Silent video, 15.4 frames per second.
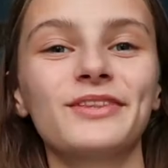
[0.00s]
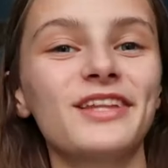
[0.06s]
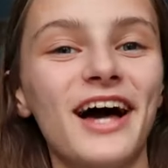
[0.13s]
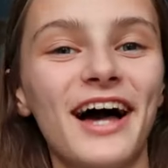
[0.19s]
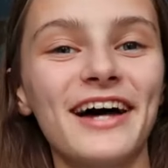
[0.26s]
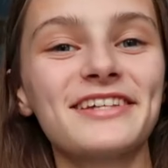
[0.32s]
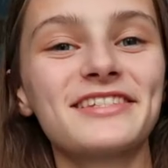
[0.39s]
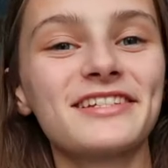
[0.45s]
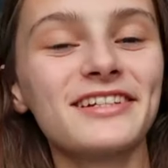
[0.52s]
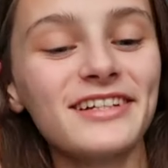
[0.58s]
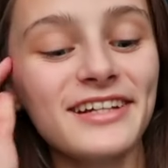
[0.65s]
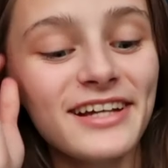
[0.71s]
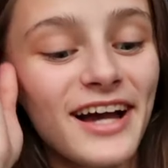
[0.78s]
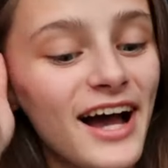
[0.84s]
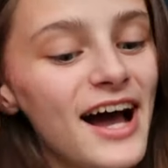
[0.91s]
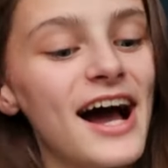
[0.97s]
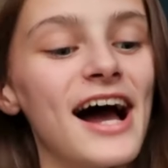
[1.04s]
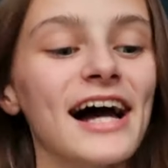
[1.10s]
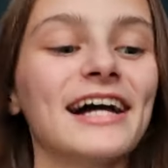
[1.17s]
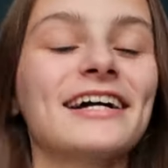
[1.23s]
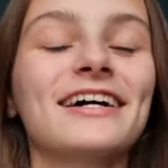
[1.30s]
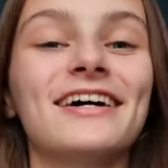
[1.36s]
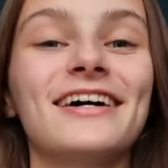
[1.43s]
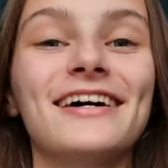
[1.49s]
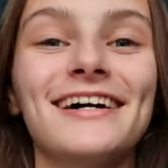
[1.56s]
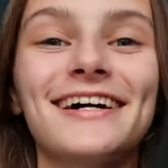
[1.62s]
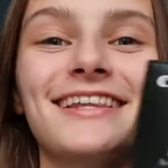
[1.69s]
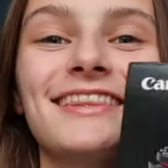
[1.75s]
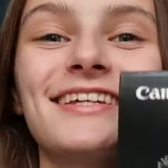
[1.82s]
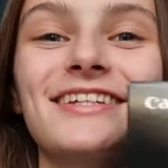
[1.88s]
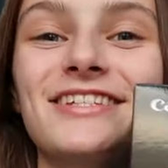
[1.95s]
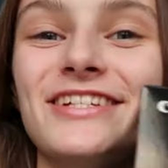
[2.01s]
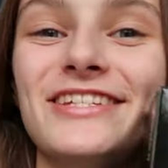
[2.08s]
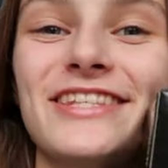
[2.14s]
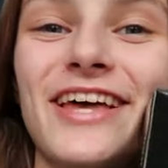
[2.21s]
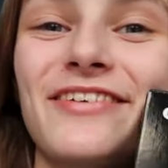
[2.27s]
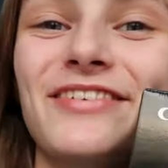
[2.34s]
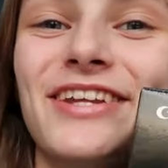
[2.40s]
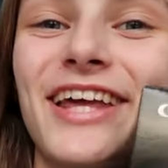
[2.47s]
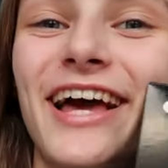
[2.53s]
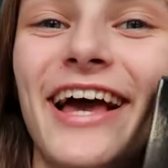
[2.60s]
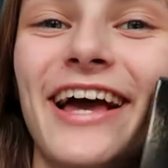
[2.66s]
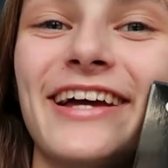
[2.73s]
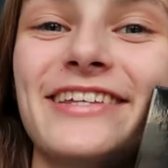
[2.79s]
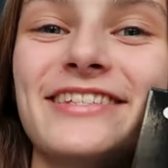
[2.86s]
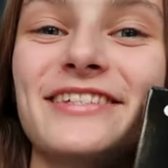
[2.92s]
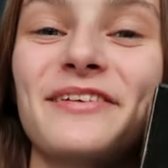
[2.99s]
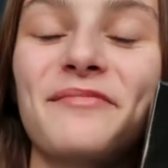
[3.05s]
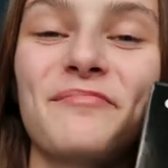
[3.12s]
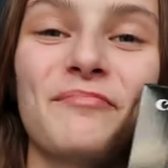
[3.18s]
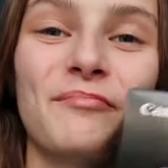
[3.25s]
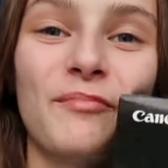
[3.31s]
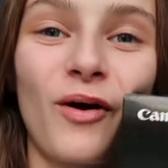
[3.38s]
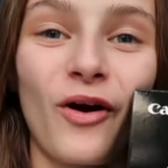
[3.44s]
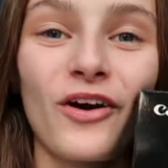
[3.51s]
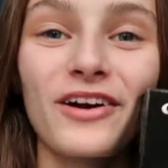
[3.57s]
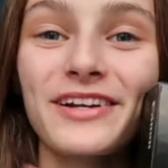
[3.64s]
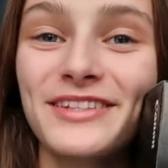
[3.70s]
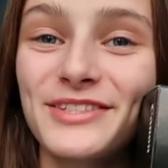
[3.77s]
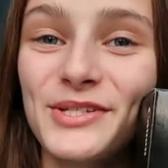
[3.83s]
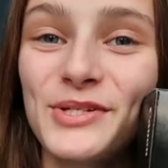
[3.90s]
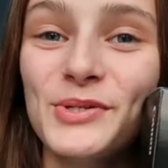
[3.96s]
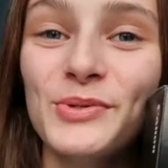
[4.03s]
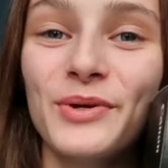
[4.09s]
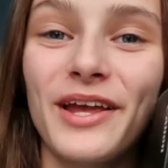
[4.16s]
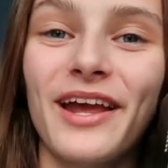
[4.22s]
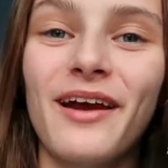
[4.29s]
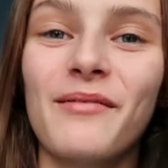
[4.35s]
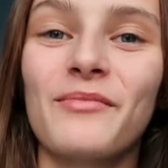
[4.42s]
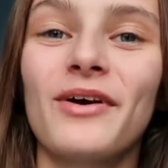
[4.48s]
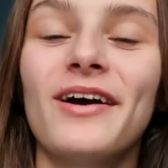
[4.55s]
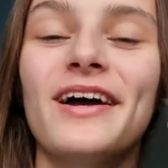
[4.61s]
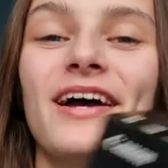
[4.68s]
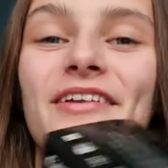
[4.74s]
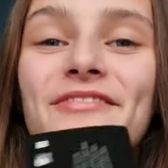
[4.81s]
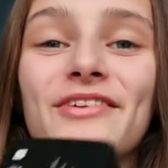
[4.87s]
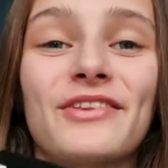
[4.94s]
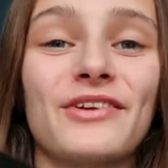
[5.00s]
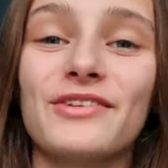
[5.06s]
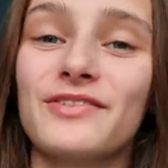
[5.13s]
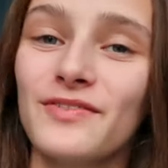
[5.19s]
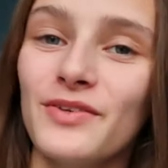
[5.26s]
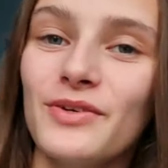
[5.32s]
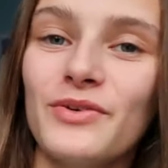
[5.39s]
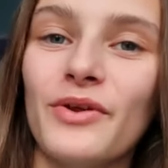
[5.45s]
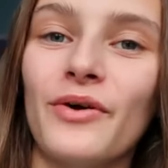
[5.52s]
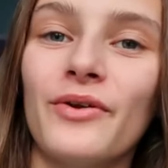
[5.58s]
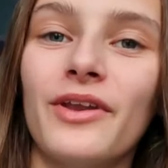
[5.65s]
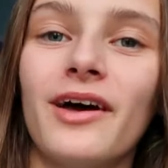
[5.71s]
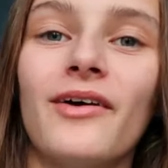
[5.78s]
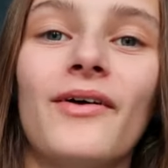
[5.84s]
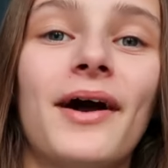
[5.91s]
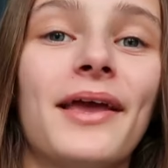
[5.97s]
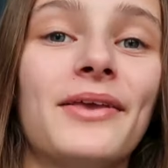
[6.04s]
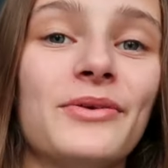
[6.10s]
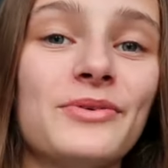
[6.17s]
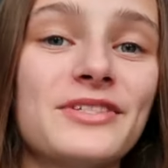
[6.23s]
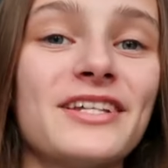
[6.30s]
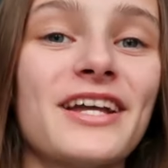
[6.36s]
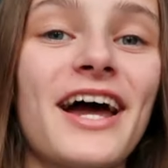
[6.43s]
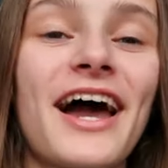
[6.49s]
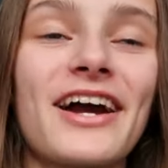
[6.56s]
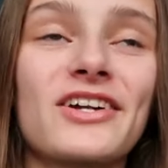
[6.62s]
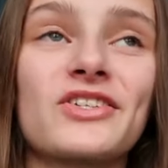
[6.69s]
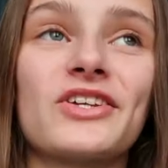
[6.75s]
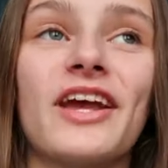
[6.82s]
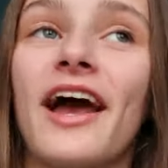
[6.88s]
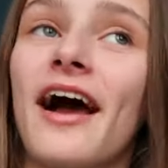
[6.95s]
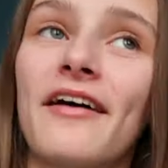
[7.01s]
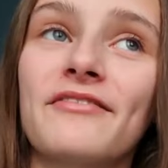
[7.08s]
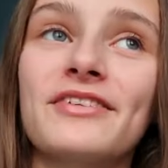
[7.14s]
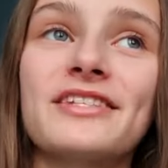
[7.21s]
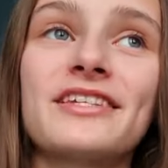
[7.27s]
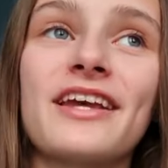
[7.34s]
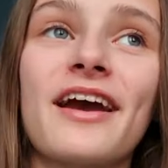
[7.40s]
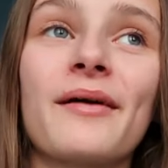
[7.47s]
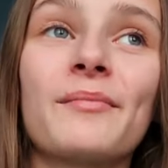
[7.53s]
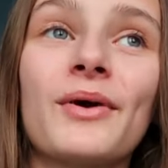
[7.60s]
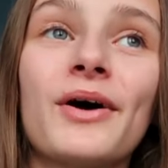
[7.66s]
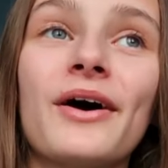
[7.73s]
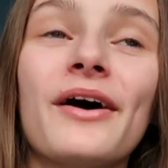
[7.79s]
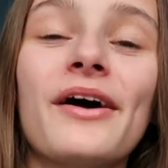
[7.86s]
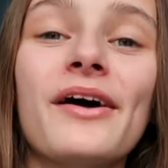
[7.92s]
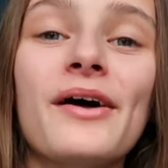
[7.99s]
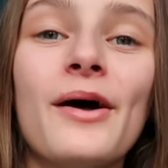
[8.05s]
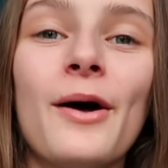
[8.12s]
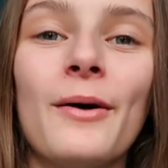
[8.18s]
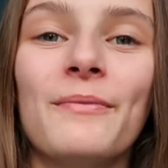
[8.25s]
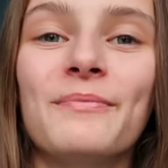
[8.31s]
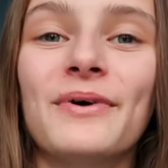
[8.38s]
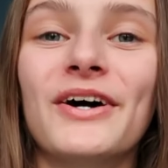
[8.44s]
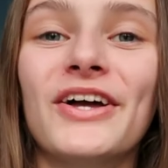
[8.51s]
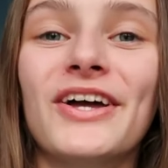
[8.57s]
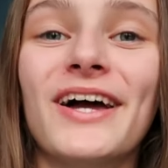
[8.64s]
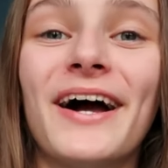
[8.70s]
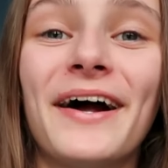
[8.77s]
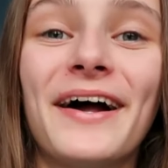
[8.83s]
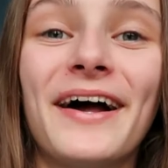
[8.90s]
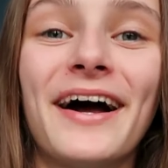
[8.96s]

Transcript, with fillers: lastly, I got the G7X Mark II camera. And for those of you who don't know, I used to actually have this camera, but